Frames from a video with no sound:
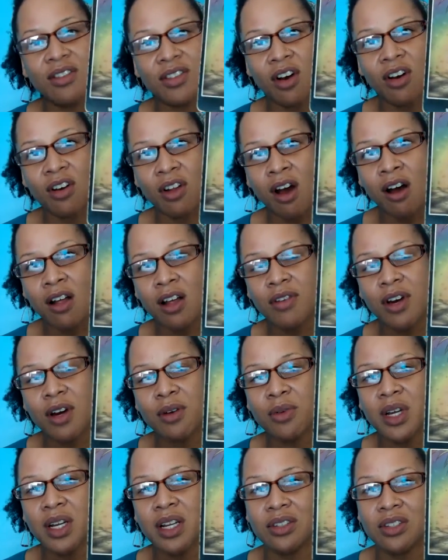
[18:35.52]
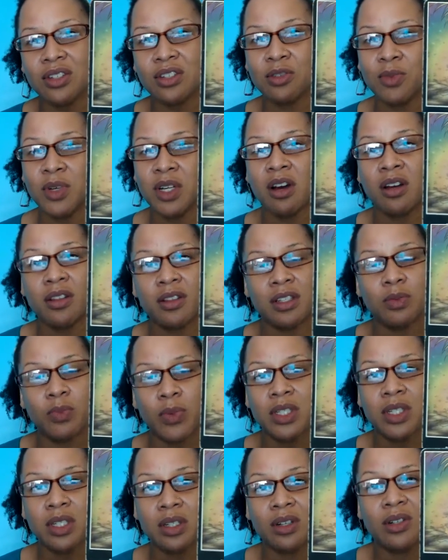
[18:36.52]
all of our readings, there's been all these
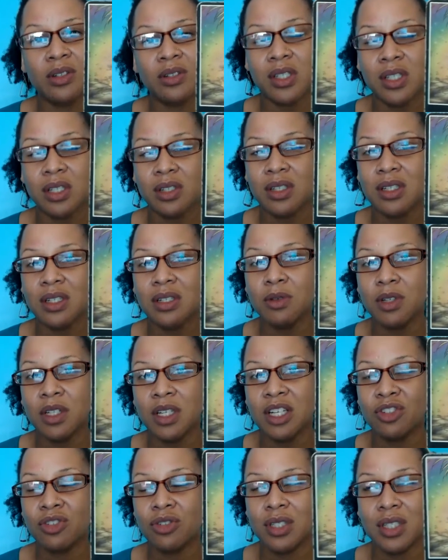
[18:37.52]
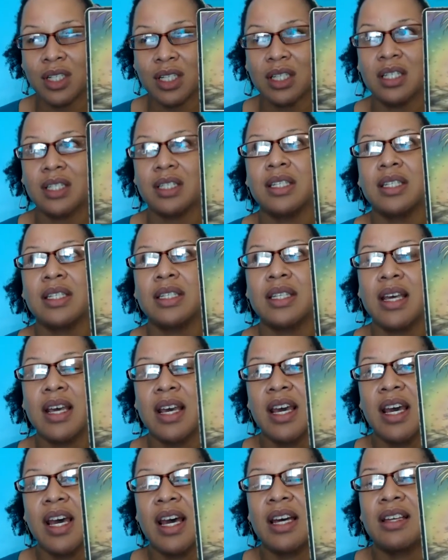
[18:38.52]
pentacles. So this is really interesting. It
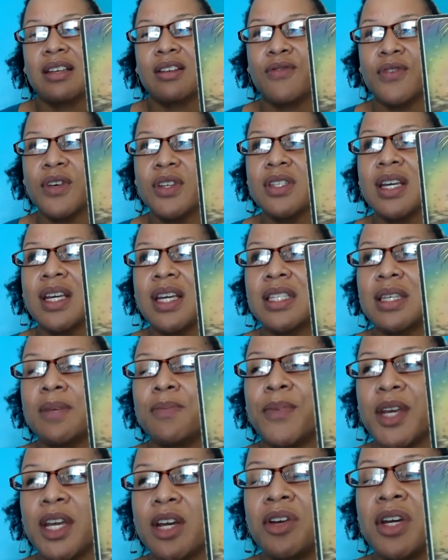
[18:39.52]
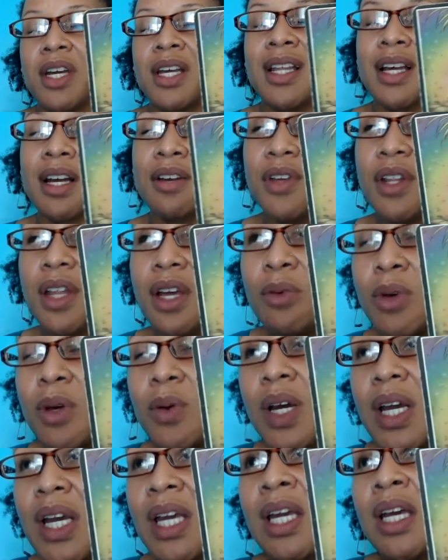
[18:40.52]
feels like it's a period. Like I feel like we
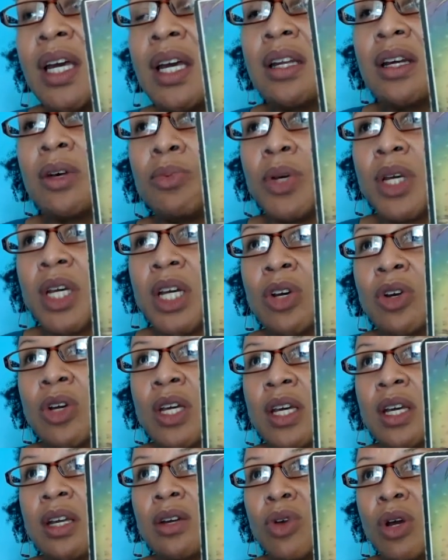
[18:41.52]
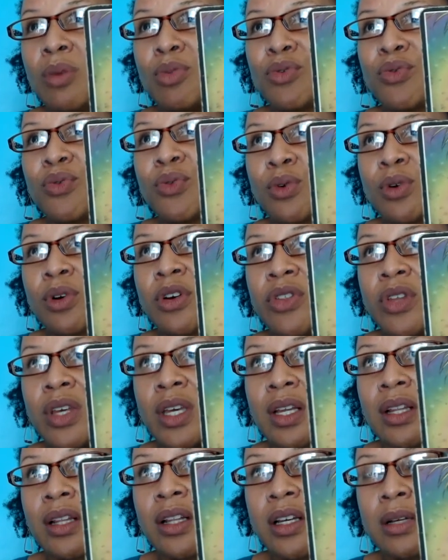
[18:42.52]
were in a period right before the
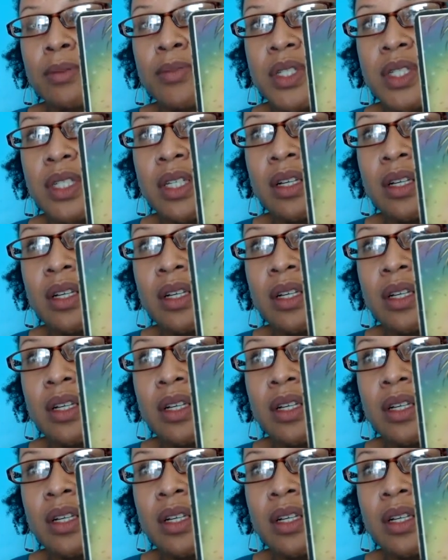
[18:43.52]
eclipse,